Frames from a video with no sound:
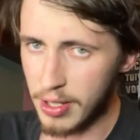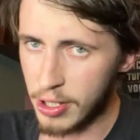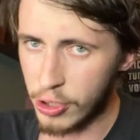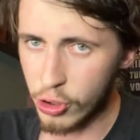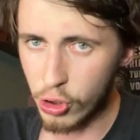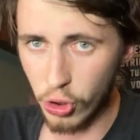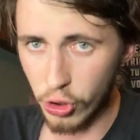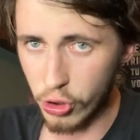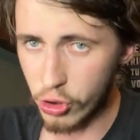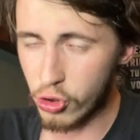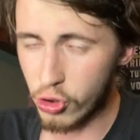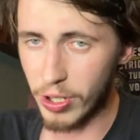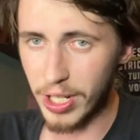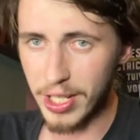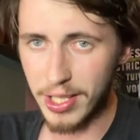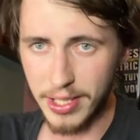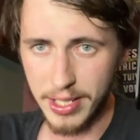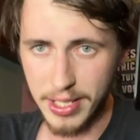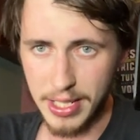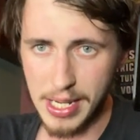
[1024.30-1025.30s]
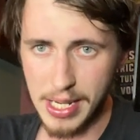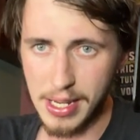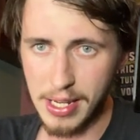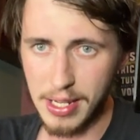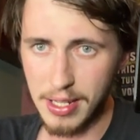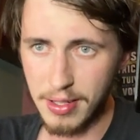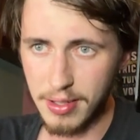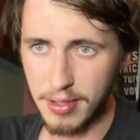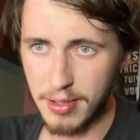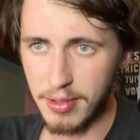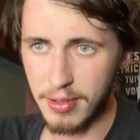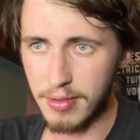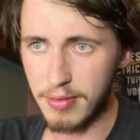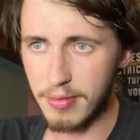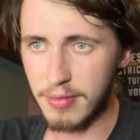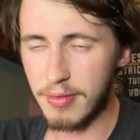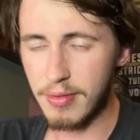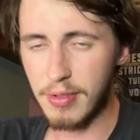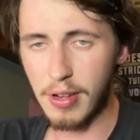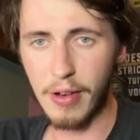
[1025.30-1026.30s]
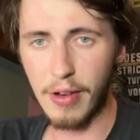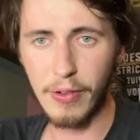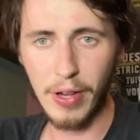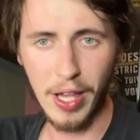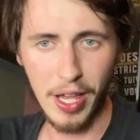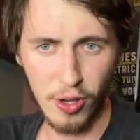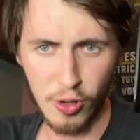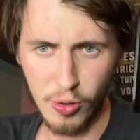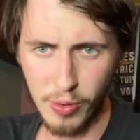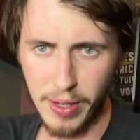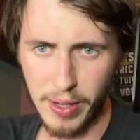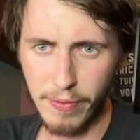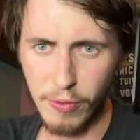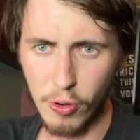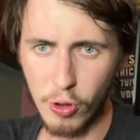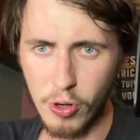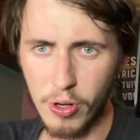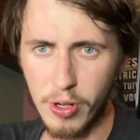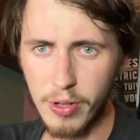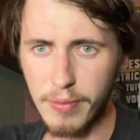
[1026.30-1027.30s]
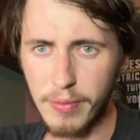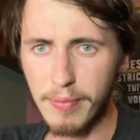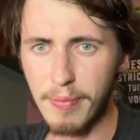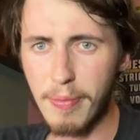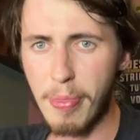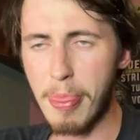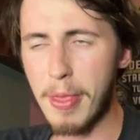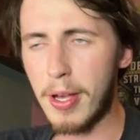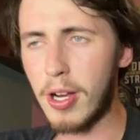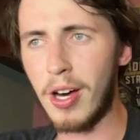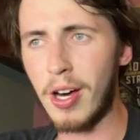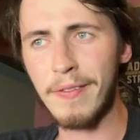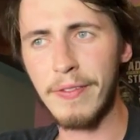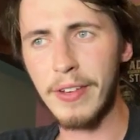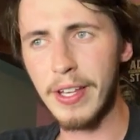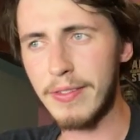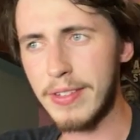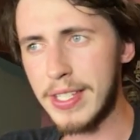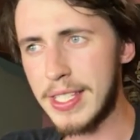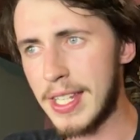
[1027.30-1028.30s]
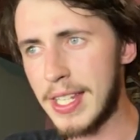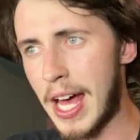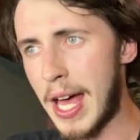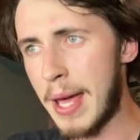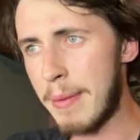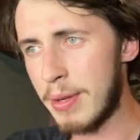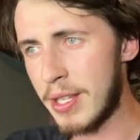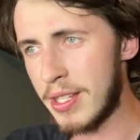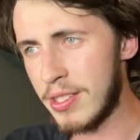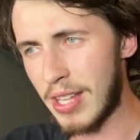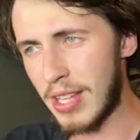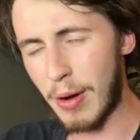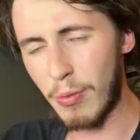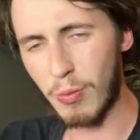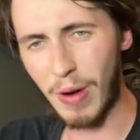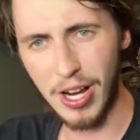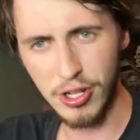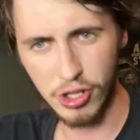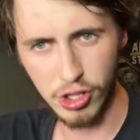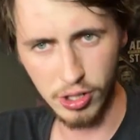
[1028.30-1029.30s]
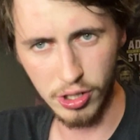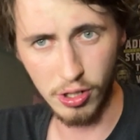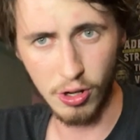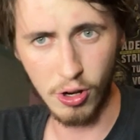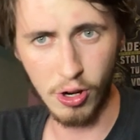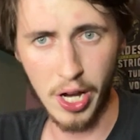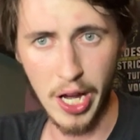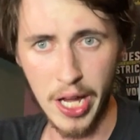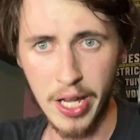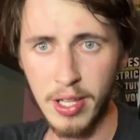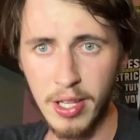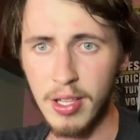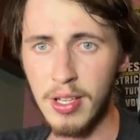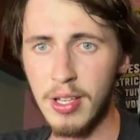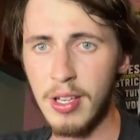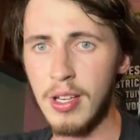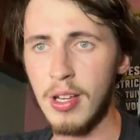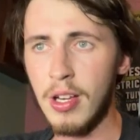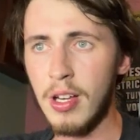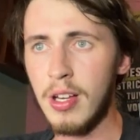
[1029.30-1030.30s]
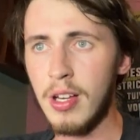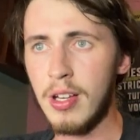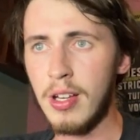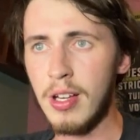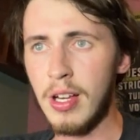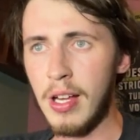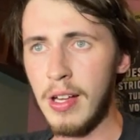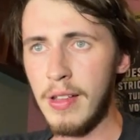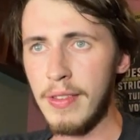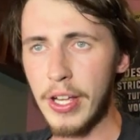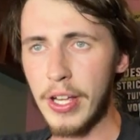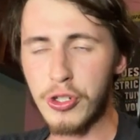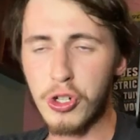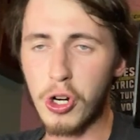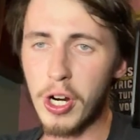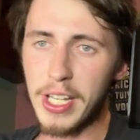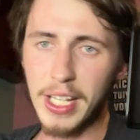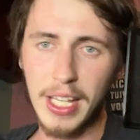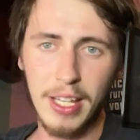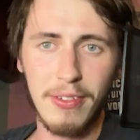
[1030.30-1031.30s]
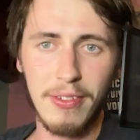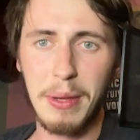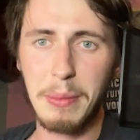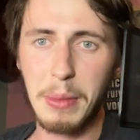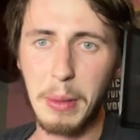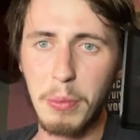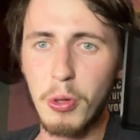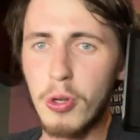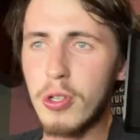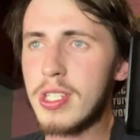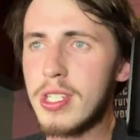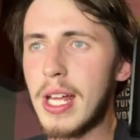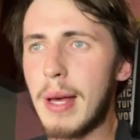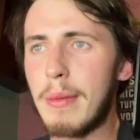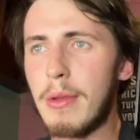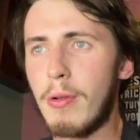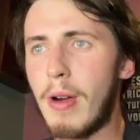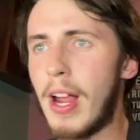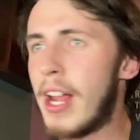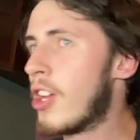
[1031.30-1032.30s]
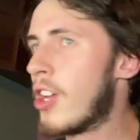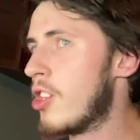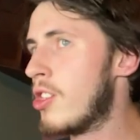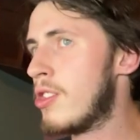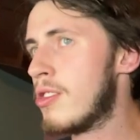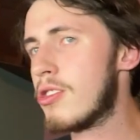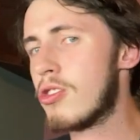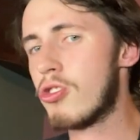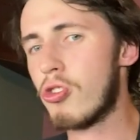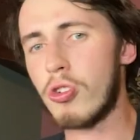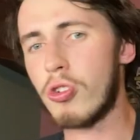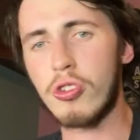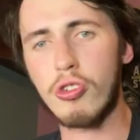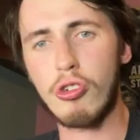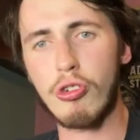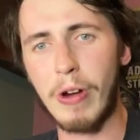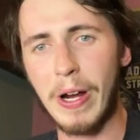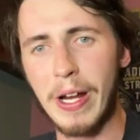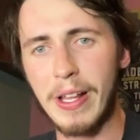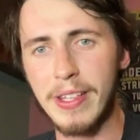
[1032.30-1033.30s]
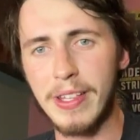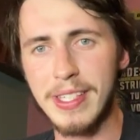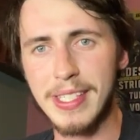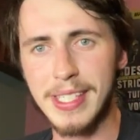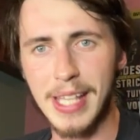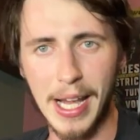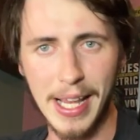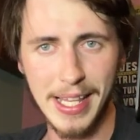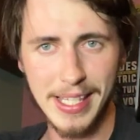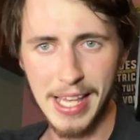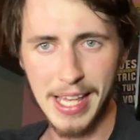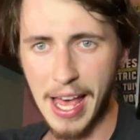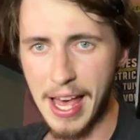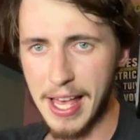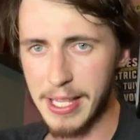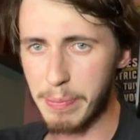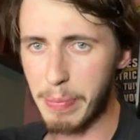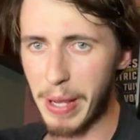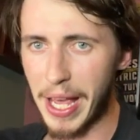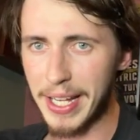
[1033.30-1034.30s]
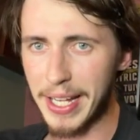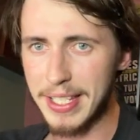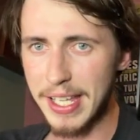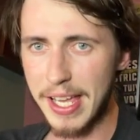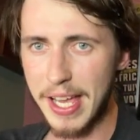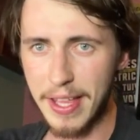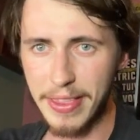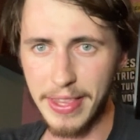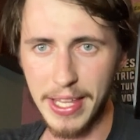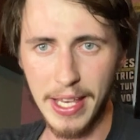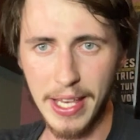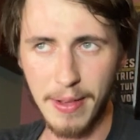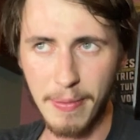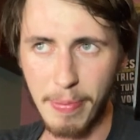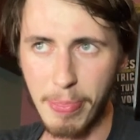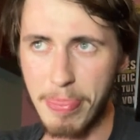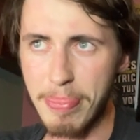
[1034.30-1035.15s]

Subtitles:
Sean Strickland did it. I forget who he fought. I can't think of his name, but he's that Russian guy. They tried to give him a boost up the rankings. Sean Strickland sent his ass back down there.